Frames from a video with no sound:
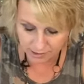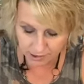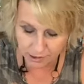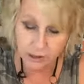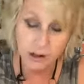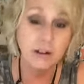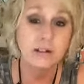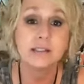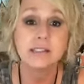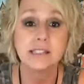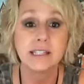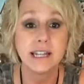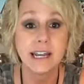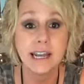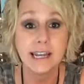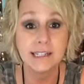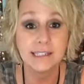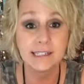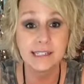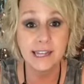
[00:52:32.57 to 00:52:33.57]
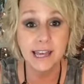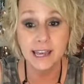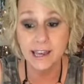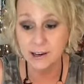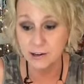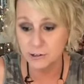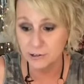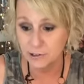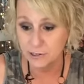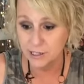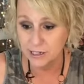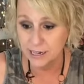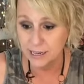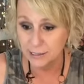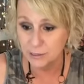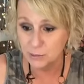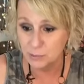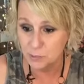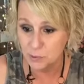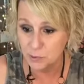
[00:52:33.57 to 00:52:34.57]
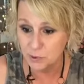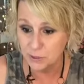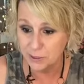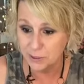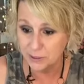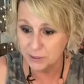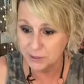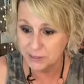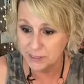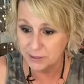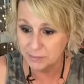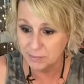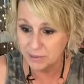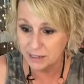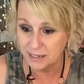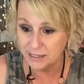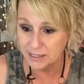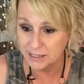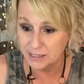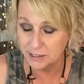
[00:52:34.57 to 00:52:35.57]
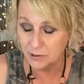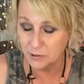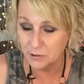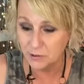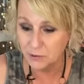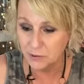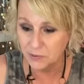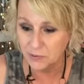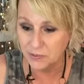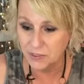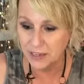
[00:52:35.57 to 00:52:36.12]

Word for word: You know, it's the next day or the next morning or something. It's so cool.